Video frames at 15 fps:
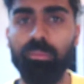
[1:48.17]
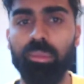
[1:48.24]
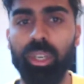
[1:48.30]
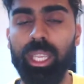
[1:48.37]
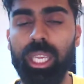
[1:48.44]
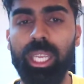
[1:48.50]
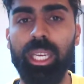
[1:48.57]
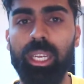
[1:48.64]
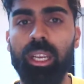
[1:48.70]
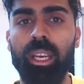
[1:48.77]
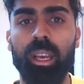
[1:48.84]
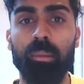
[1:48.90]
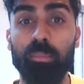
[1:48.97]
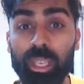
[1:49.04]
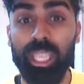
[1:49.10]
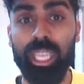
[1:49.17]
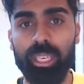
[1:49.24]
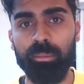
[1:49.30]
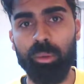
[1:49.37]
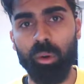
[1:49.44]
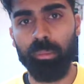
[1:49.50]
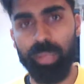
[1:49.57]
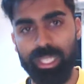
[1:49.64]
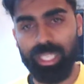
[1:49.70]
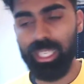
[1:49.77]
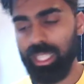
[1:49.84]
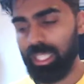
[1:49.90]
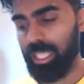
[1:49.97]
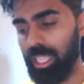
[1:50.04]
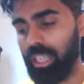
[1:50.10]
bring in more
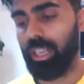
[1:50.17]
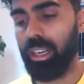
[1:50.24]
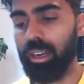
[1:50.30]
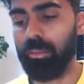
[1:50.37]
business.